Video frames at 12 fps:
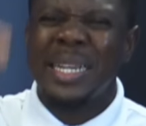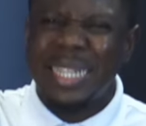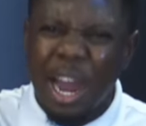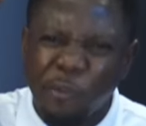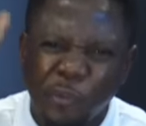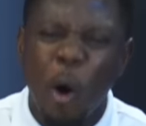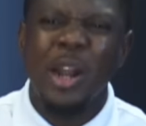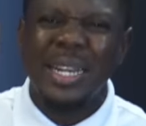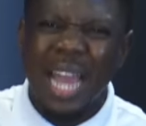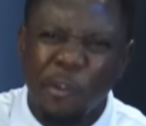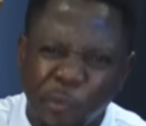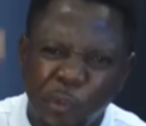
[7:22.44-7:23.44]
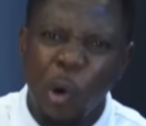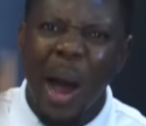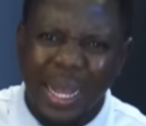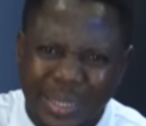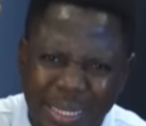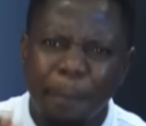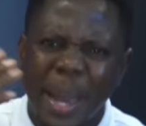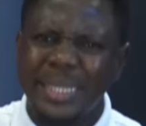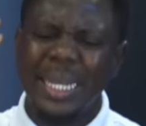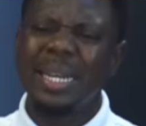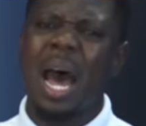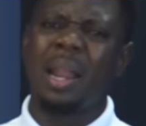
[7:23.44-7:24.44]
their, on their full assignment
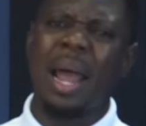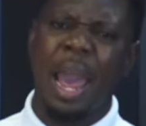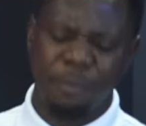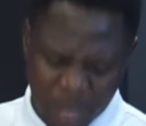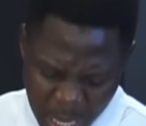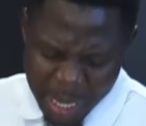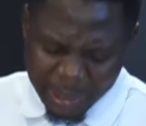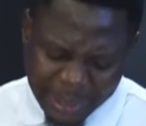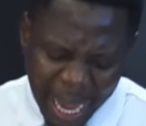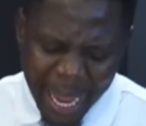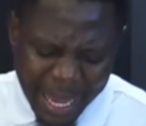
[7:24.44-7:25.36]
in our life. Amen. Say,